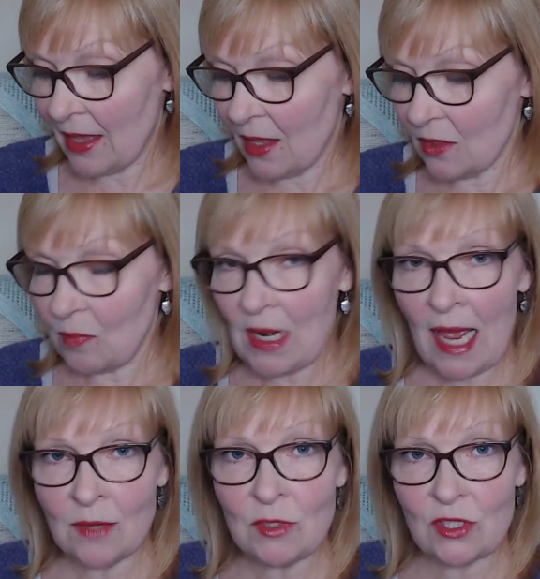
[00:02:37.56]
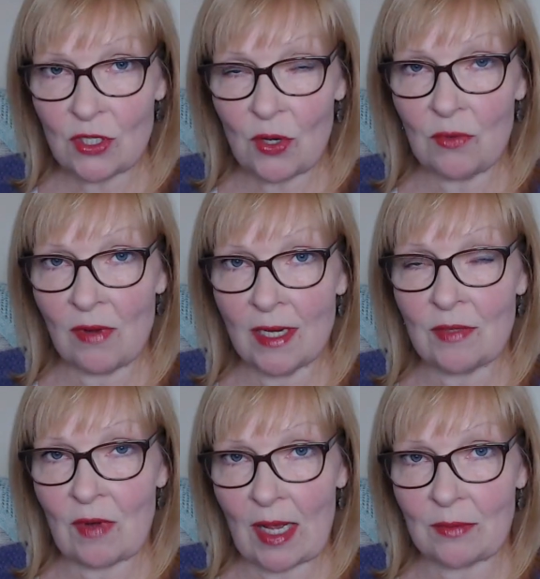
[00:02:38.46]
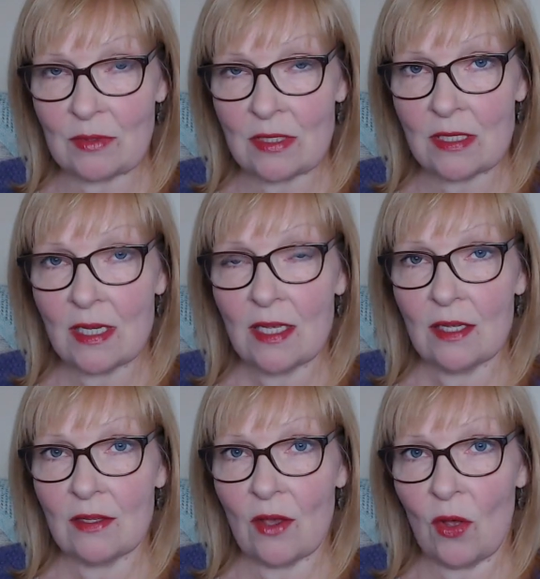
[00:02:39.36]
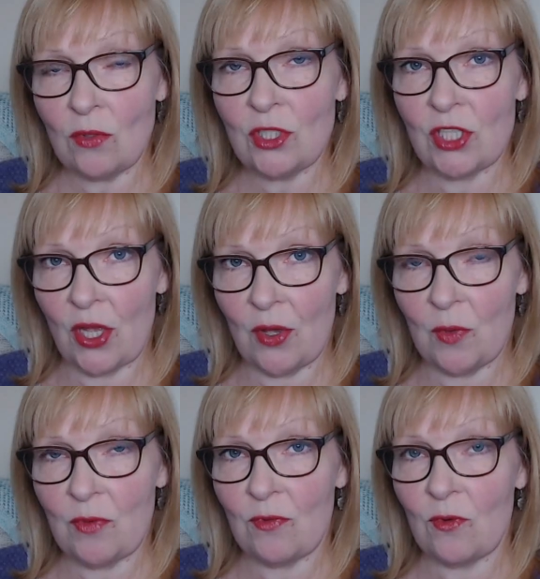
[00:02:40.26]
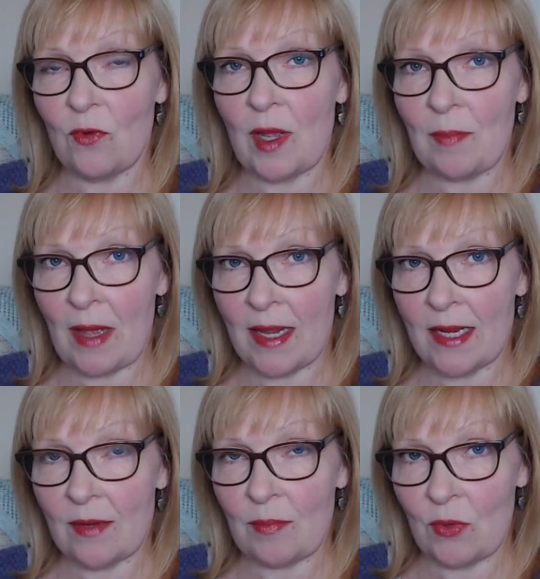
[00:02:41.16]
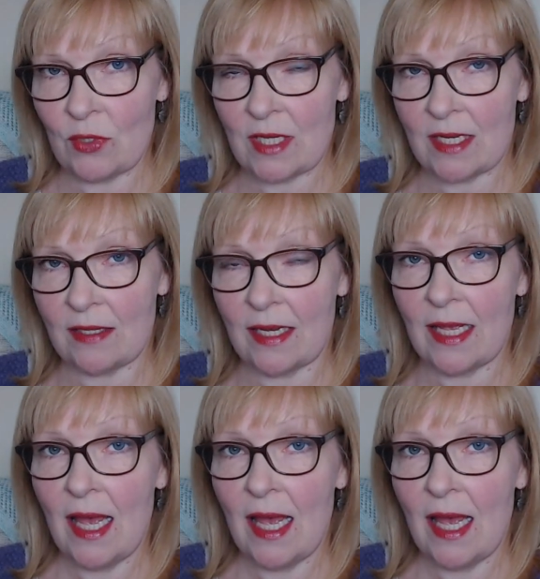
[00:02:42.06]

The plan was to go right round the whole show before I bought anything.